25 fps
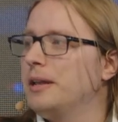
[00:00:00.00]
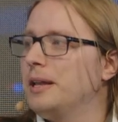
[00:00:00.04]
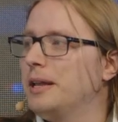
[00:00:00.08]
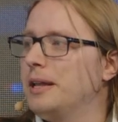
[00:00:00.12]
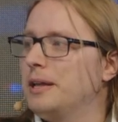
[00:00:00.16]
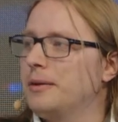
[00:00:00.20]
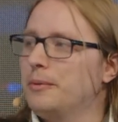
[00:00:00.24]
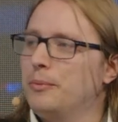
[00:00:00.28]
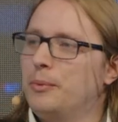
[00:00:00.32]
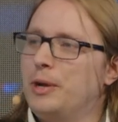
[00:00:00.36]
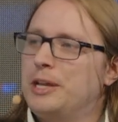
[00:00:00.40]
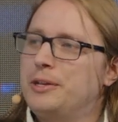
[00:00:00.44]

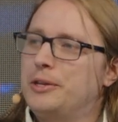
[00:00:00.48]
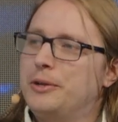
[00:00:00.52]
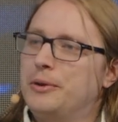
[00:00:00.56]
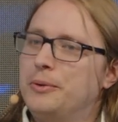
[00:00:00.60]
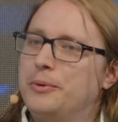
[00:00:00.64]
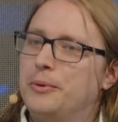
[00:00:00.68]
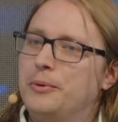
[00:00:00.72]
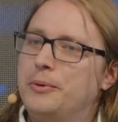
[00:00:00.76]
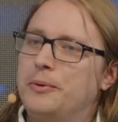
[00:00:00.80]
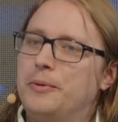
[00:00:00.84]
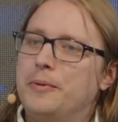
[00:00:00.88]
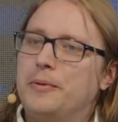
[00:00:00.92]
Like when
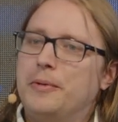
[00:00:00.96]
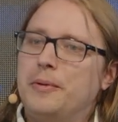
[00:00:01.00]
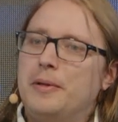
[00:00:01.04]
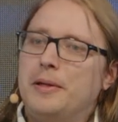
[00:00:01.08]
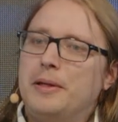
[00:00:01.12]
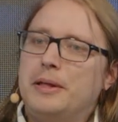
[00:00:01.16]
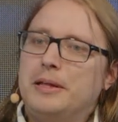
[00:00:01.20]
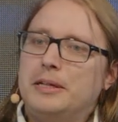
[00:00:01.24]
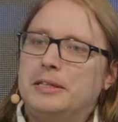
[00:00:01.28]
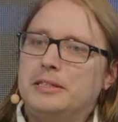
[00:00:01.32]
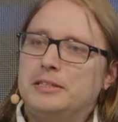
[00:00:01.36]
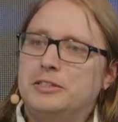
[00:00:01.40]
you
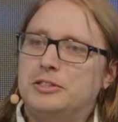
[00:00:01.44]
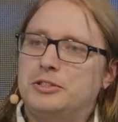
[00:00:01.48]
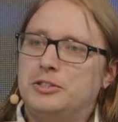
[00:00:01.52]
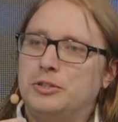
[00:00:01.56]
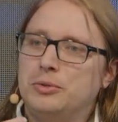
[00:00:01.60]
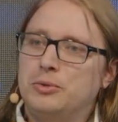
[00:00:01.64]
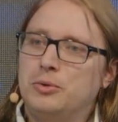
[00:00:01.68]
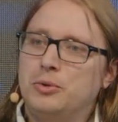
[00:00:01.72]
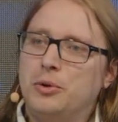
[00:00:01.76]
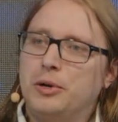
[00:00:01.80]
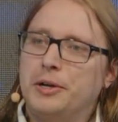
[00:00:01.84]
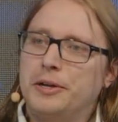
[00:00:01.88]
do